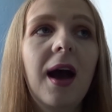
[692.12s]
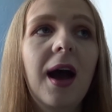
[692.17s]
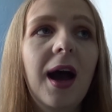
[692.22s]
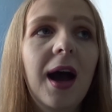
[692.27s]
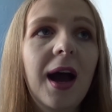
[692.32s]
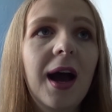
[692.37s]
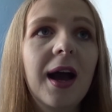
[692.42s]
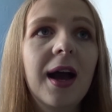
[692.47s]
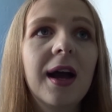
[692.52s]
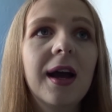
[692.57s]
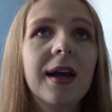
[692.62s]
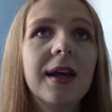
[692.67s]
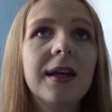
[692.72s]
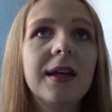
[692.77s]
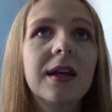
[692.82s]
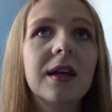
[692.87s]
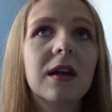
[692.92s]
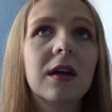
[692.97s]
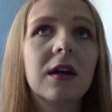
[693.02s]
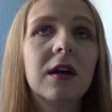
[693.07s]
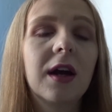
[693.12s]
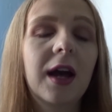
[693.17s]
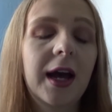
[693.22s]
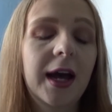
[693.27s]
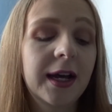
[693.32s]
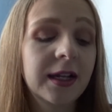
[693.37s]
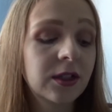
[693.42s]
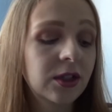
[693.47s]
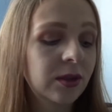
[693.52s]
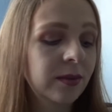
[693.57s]
I
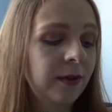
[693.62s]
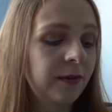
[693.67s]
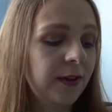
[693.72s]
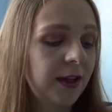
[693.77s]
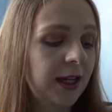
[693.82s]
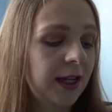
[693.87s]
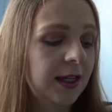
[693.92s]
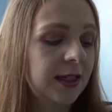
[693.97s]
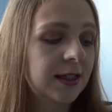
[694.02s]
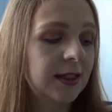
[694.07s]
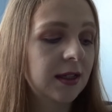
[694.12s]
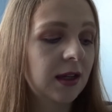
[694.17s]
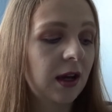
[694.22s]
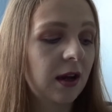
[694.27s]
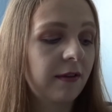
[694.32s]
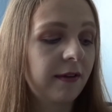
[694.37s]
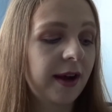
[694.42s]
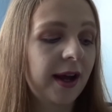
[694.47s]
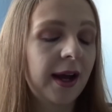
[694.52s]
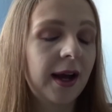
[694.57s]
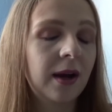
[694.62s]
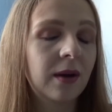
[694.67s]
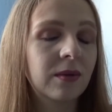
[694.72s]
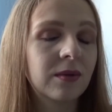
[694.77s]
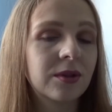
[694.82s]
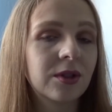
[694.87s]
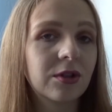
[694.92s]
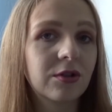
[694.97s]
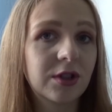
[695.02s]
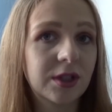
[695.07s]
had some of these
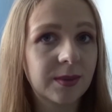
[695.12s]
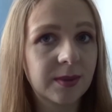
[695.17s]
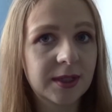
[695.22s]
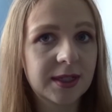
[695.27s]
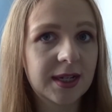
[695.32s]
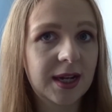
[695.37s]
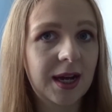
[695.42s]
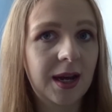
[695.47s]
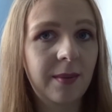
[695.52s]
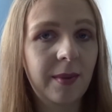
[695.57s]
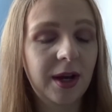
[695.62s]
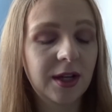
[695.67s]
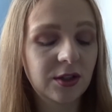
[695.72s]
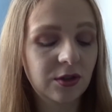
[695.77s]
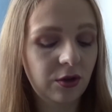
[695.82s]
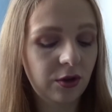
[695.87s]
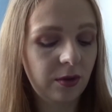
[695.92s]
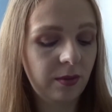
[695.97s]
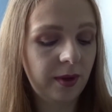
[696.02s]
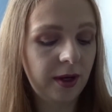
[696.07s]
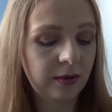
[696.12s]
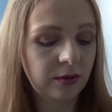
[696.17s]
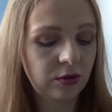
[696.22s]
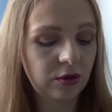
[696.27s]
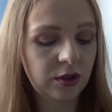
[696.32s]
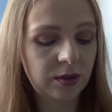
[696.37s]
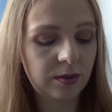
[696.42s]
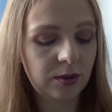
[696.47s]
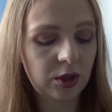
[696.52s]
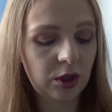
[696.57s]
around Christmas time. I saw them when I was
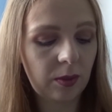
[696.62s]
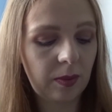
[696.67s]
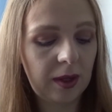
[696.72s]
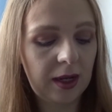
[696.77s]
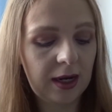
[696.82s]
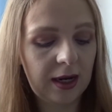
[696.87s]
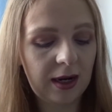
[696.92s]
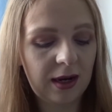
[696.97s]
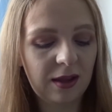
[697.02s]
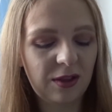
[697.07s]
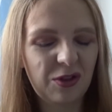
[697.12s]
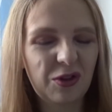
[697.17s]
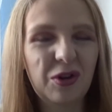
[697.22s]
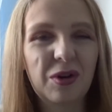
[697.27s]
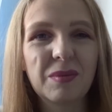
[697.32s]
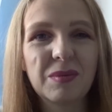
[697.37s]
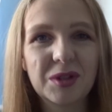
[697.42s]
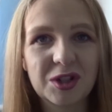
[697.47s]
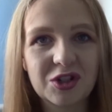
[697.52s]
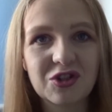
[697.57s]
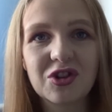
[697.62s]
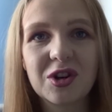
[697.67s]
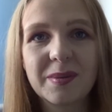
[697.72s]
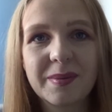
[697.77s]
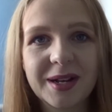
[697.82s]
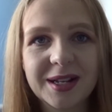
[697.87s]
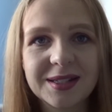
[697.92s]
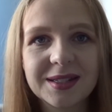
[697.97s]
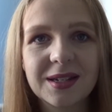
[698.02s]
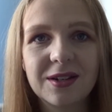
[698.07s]
Christmas shopping and I thought, I'm going to treat
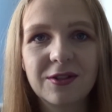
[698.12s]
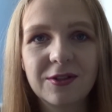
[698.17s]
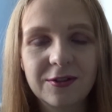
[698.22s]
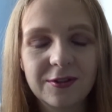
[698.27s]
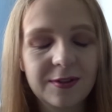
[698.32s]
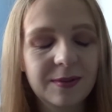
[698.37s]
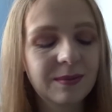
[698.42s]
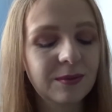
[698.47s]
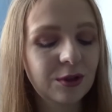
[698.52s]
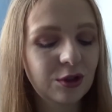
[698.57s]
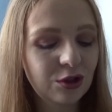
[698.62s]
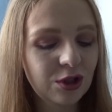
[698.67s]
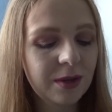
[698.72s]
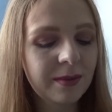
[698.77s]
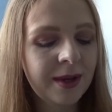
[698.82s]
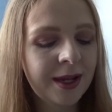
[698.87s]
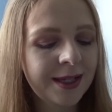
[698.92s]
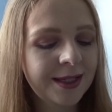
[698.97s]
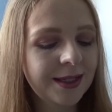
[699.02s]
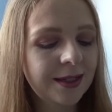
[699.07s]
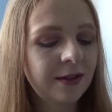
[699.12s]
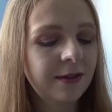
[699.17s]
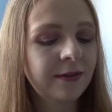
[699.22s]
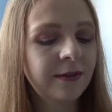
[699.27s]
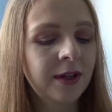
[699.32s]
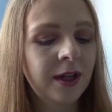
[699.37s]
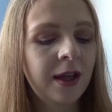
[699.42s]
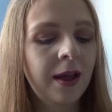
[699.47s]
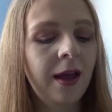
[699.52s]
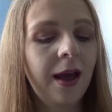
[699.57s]

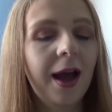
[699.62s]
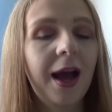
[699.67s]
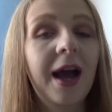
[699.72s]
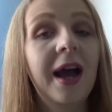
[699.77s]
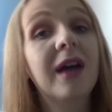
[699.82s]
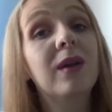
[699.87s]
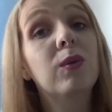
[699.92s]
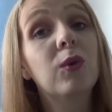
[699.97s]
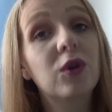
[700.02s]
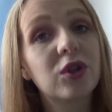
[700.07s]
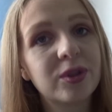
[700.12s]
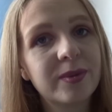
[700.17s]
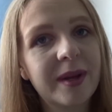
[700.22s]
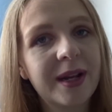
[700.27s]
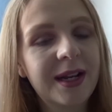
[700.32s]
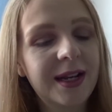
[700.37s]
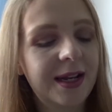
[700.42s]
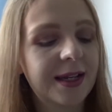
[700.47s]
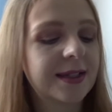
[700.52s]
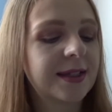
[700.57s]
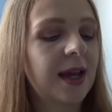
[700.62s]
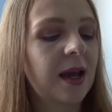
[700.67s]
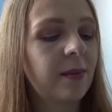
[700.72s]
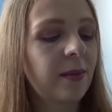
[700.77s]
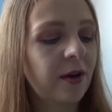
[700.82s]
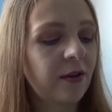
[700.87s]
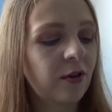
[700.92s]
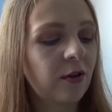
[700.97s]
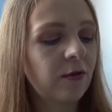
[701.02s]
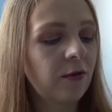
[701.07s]
myself. I had watermelon last time,
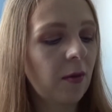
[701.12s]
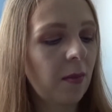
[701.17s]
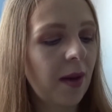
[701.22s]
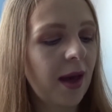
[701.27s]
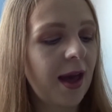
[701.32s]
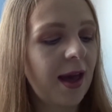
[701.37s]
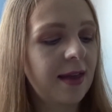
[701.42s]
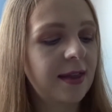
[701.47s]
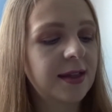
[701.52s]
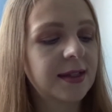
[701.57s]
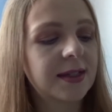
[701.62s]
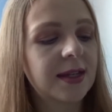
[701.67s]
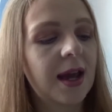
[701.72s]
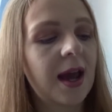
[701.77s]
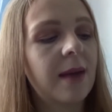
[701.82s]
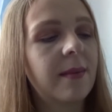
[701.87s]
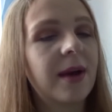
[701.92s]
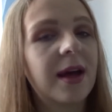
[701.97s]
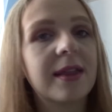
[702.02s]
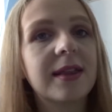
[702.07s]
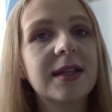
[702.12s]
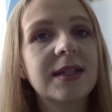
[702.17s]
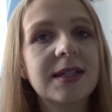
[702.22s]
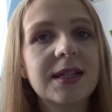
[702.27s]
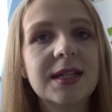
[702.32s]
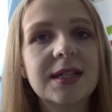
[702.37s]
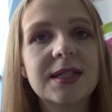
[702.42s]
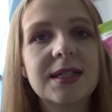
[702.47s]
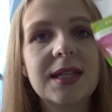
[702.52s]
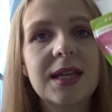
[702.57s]
but I've gone for pear this time, and this
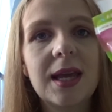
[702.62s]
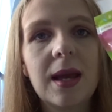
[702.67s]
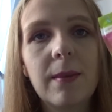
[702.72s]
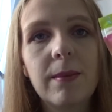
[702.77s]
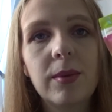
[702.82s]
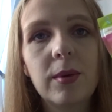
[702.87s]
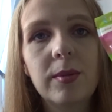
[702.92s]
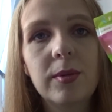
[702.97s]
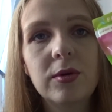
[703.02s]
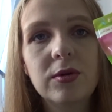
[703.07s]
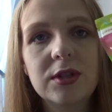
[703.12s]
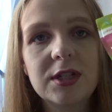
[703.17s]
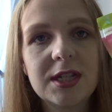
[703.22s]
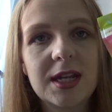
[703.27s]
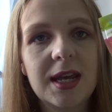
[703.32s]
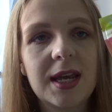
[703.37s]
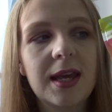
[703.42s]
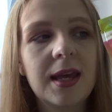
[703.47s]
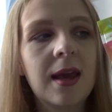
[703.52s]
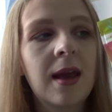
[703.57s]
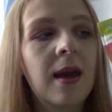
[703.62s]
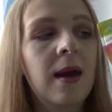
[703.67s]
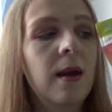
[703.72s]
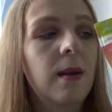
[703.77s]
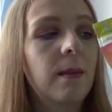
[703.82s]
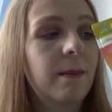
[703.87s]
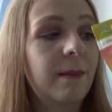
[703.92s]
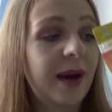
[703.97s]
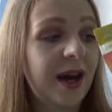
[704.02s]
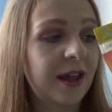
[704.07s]
is the Bubble Tea
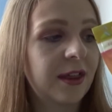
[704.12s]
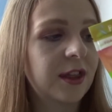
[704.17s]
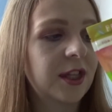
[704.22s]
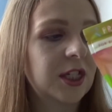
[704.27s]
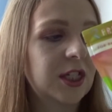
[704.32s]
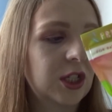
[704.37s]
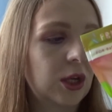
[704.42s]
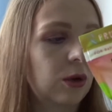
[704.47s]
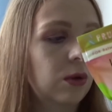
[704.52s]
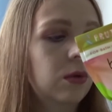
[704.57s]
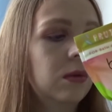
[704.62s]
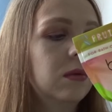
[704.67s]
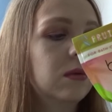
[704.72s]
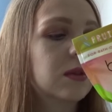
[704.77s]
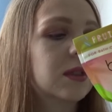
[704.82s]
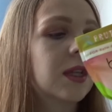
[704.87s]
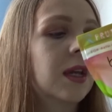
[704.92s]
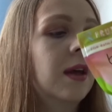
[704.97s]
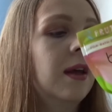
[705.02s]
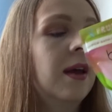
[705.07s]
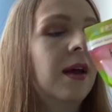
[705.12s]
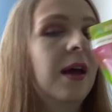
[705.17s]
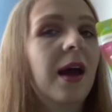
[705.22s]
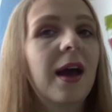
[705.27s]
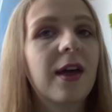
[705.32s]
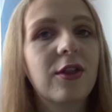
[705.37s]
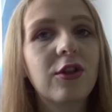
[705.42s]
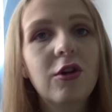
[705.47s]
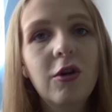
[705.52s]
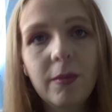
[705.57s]
Bath Salts.
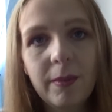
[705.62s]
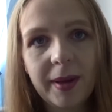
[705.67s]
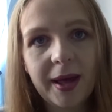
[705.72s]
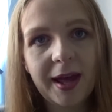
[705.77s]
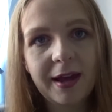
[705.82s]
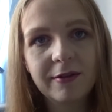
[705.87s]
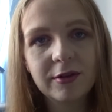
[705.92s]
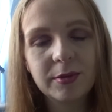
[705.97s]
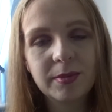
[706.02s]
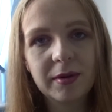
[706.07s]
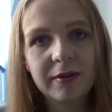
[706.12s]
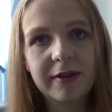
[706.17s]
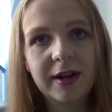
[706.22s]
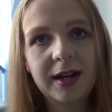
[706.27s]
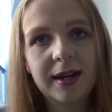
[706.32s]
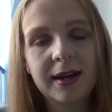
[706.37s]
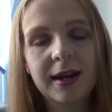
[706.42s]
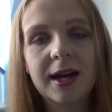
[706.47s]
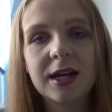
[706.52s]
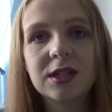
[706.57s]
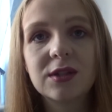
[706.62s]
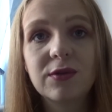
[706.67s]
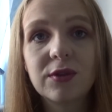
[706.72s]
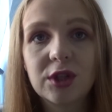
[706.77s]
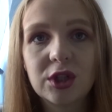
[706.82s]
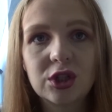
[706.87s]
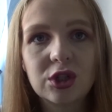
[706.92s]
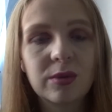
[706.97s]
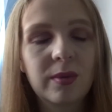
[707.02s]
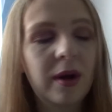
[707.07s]
I thought pear would be really nice for
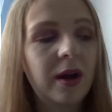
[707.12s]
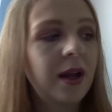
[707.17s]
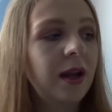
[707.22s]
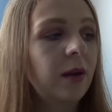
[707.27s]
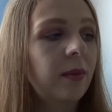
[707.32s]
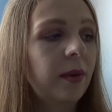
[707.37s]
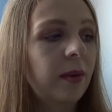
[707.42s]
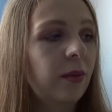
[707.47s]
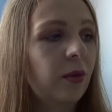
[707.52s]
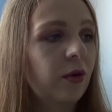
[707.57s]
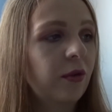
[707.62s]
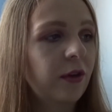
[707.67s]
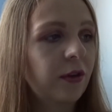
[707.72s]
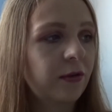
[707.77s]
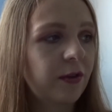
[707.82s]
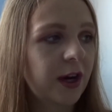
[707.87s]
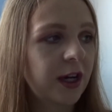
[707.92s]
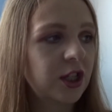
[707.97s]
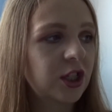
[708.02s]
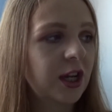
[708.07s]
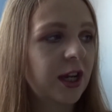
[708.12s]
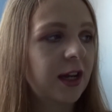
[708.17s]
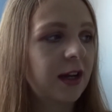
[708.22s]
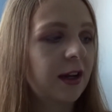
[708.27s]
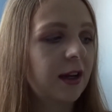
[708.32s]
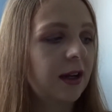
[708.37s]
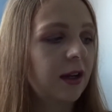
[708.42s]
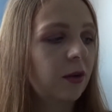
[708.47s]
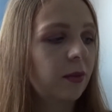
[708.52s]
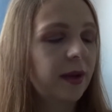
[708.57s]
the summer, a little bit more refreshing,
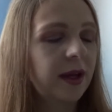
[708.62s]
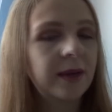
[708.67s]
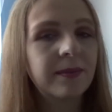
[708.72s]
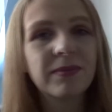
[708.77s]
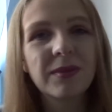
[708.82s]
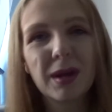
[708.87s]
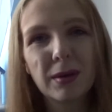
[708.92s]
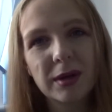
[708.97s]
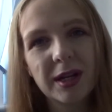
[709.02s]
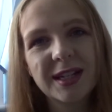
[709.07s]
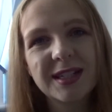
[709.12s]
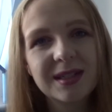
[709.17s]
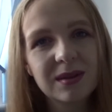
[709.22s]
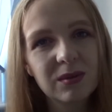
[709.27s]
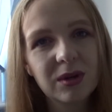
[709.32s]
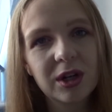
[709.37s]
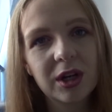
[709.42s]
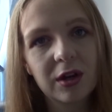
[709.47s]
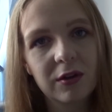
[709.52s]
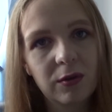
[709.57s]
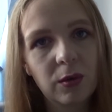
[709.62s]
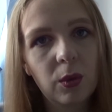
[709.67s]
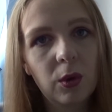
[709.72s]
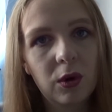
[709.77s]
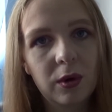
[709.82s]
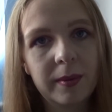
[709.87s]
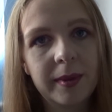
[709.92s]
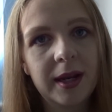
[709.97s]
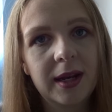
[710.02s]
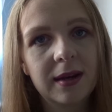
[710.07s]
a little bit... Oh, I didn't want to go for
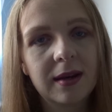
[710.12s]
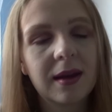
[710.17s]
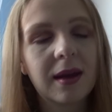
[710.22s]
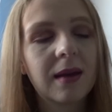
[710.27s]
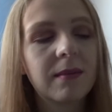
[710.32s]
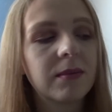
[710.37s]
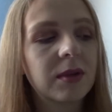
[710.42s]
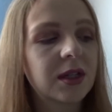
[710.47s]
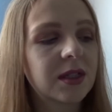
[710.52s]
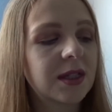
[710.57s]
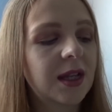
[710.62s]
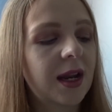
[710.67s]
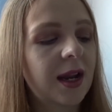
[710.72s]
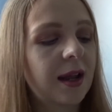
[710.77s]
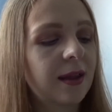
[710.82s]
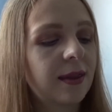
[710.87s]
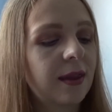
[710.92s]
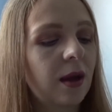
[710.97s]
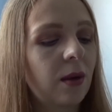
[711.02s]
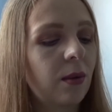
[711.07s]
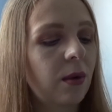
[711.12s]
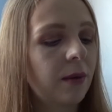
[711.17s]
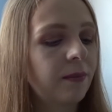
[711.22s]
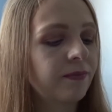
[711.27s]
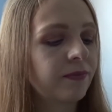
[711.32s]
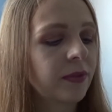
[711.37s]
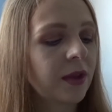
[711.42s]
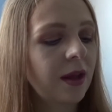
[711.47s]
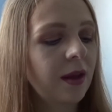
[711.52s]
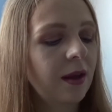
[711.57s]
watermelon again because I had that one.
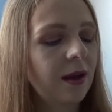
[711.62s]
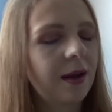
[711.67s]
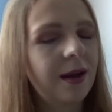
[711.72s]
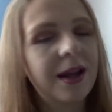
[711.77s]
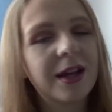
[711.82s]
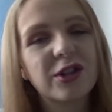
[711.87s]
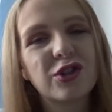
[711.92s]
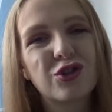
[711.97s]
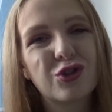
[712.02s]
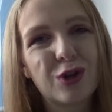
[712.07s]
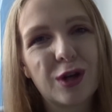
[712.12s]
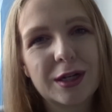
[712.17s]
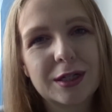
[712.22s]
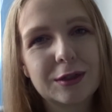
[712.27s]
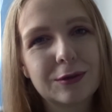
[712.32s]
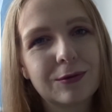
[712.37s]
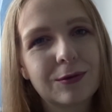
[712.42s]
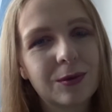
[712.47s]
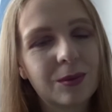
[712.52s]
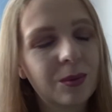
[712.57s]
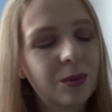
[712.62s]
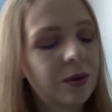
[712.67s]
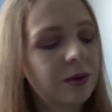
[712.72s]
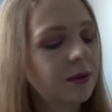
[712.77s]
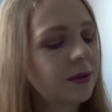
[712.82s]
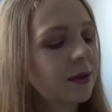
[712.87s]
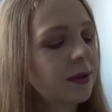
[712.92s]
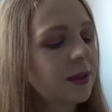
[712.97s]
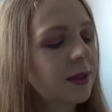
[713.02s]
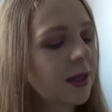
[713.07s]
I had to try different
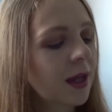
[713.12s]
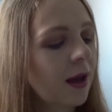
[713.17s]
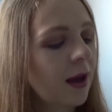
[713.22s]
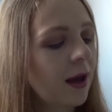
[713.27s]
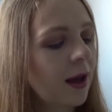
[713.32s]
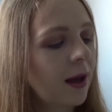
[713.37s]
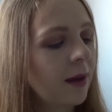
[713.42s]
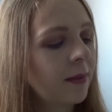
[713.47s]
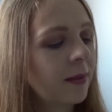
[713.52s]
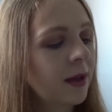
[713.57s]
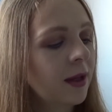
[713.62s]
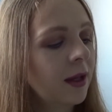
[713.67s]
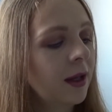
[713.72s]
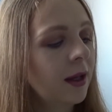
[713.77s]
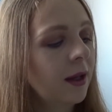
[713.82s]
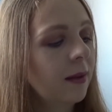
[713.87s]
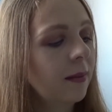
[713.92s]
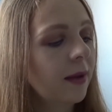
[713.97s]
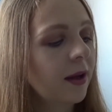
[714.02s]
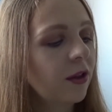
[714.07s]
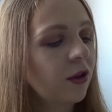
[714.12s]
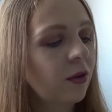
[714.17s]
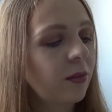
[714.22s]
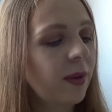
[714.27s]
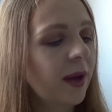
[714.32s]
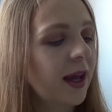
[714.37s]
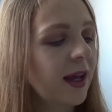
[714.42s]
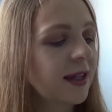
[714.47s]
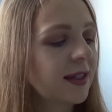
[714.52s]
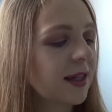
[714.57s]
ones. I thought
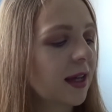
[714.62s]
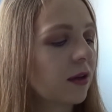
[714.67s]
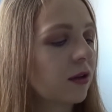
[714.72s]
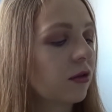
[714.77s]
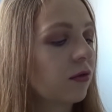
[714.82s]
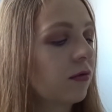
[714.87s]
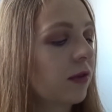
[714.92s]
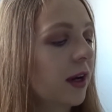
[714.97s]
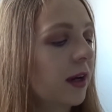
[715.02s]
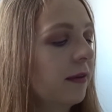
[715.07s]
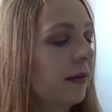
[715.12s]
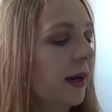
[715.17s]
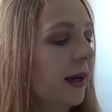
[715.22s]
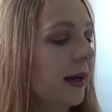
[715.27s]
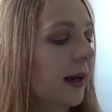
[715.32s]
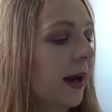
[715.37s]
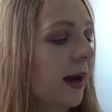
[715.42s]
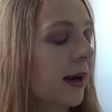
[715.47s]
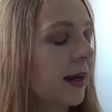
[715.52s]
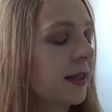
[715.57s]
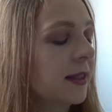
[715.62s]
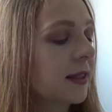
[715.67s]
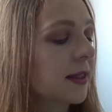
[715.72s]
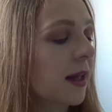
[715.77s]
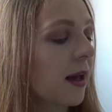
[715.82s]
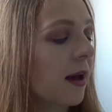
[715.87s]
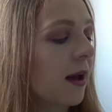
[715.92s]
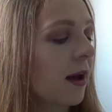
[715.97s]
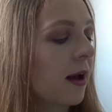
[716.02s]
pear sounded really, really nice.